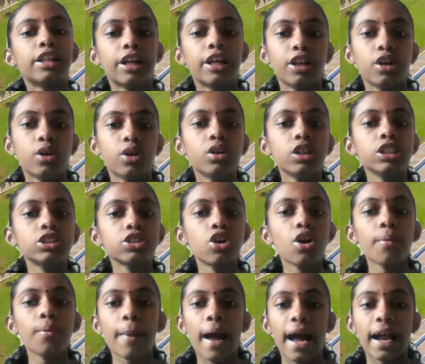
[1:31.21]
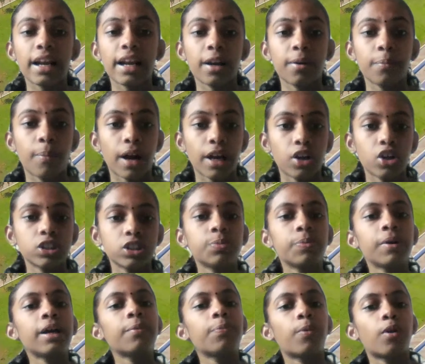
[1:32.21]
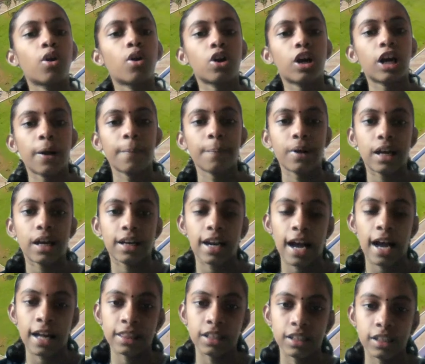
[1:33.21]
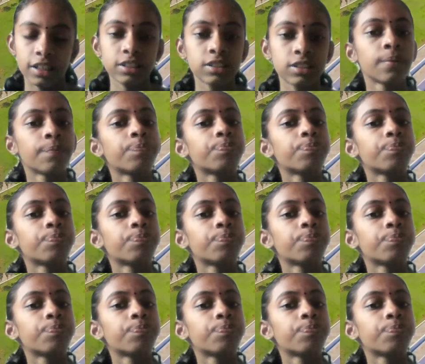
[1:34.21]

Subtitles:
the UNESCO Man and Biosphere Program and others,